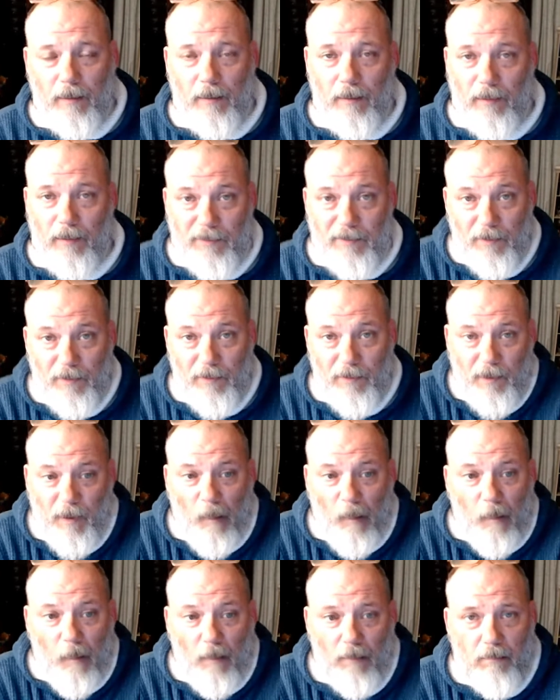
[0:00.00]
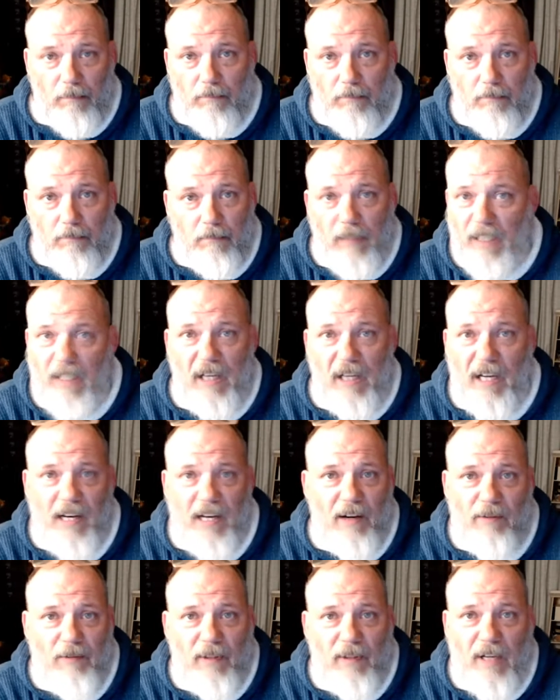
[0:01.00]
and he sold it all. He got
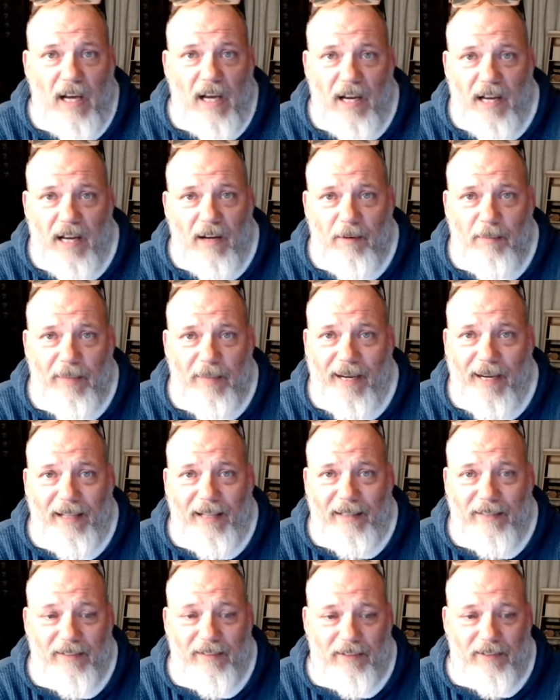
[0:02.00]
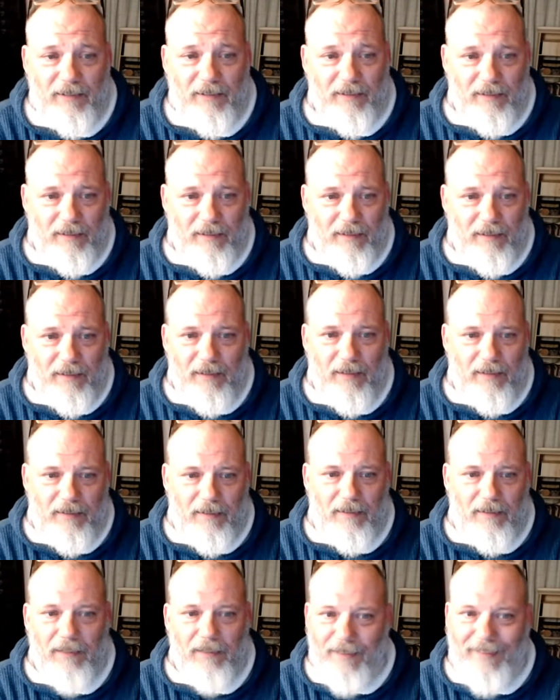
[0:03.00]
out of banks. Like,
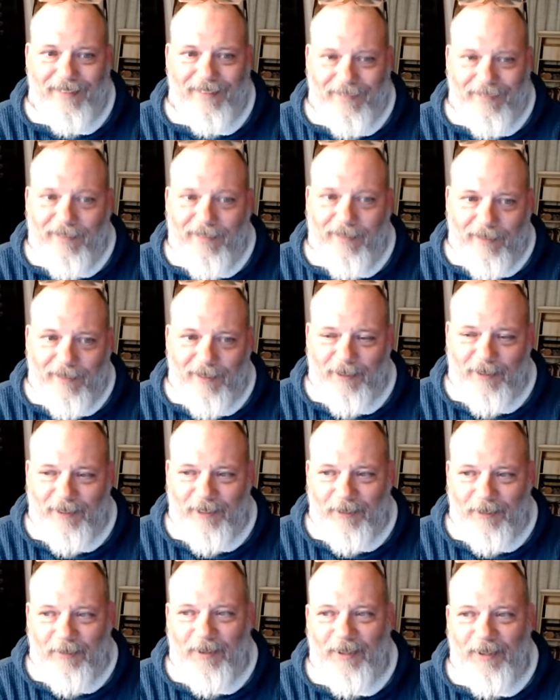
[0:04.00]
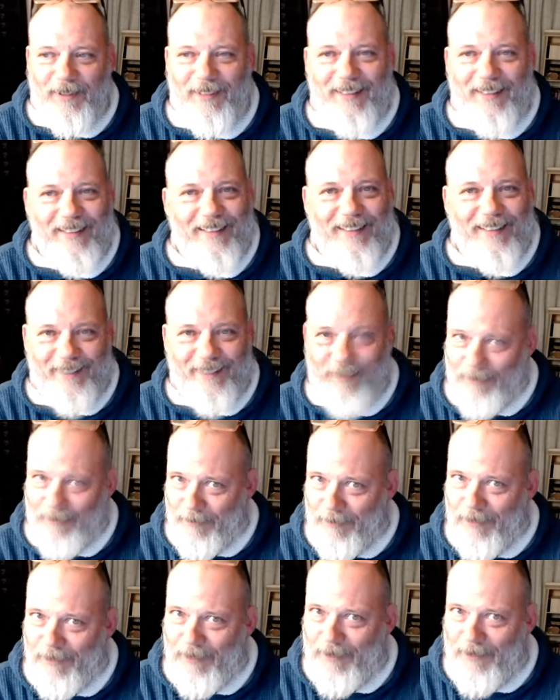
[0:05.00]
there's
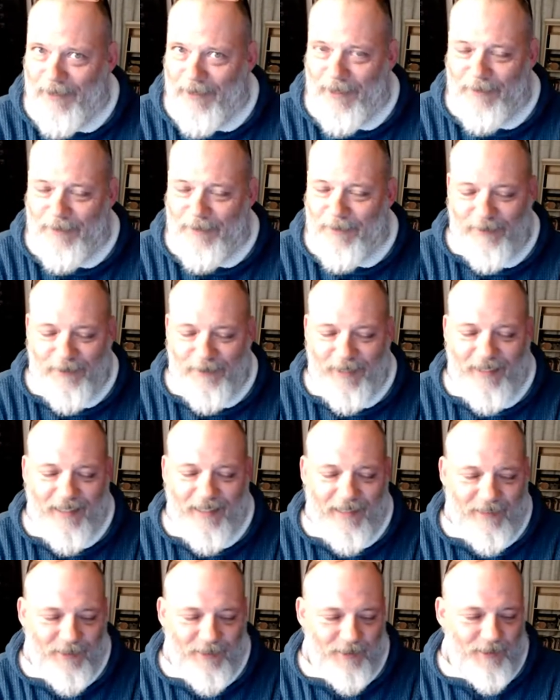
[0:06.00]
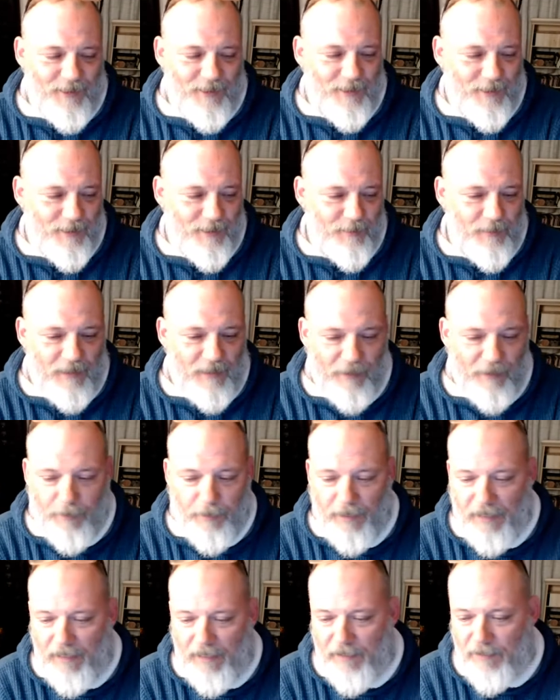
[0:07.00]
something going on with the financial system that
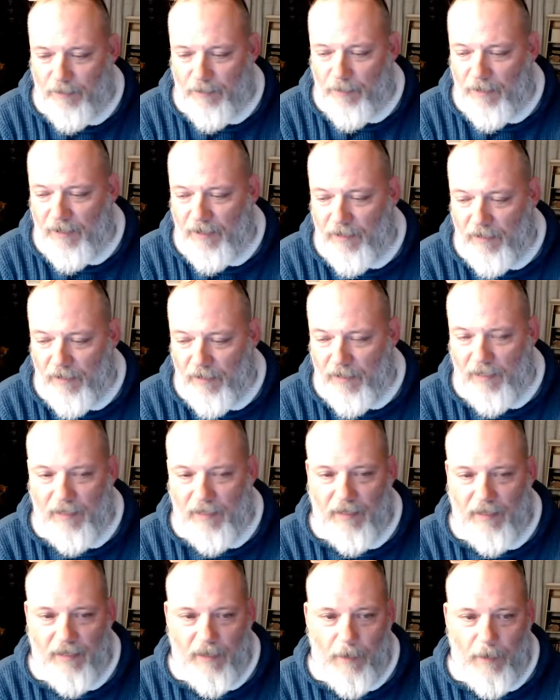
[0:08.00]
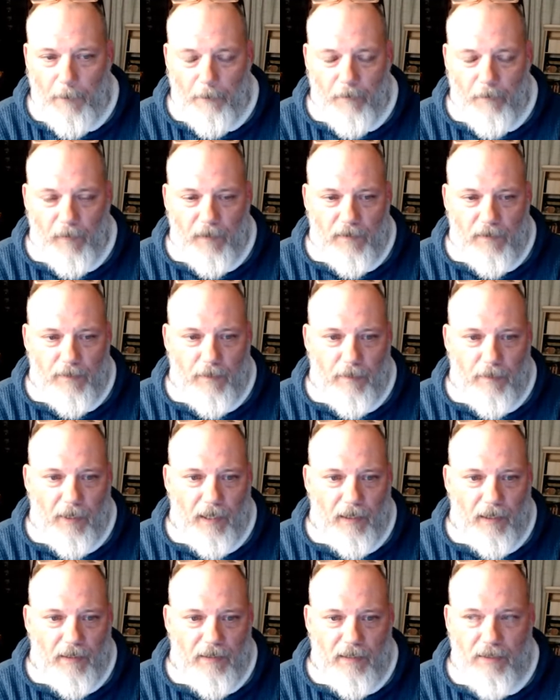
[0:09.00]
everybody needs to be
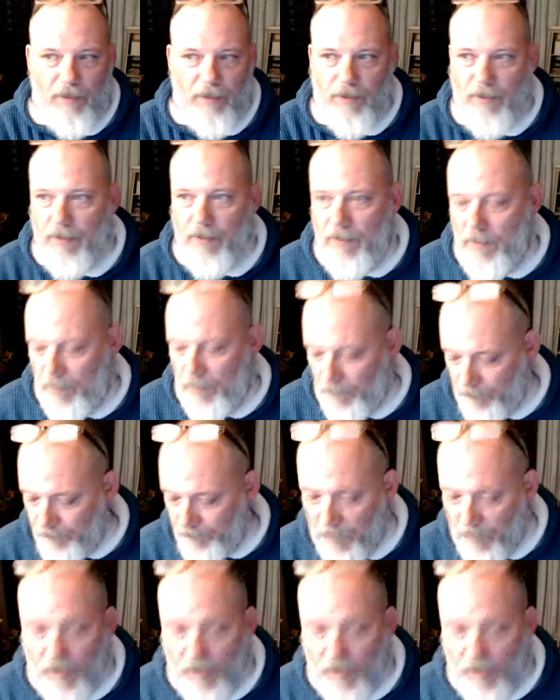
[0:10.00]
paying attention to.